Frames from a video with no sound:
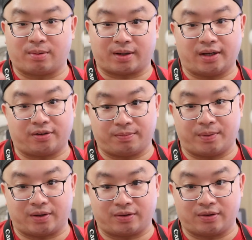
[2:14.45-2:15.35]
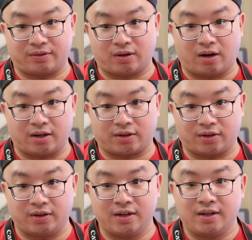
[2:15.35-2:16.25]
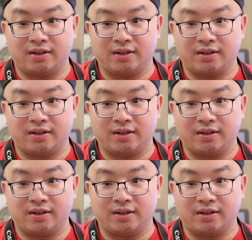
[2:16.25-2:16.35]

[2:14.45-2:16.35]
what gets your picture darker.